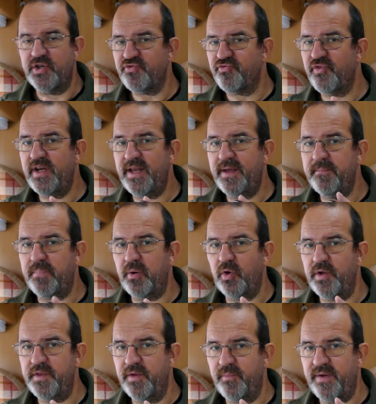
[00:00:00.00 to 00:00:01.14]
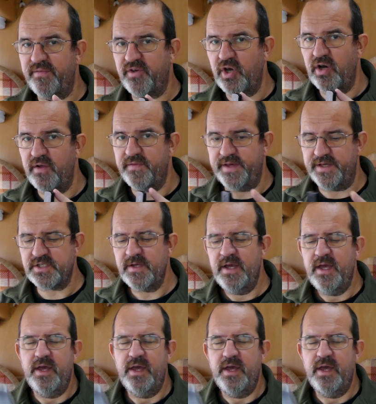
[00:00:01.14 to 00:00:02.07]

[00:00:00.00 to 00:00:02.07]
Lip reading: it's really important that we've got this.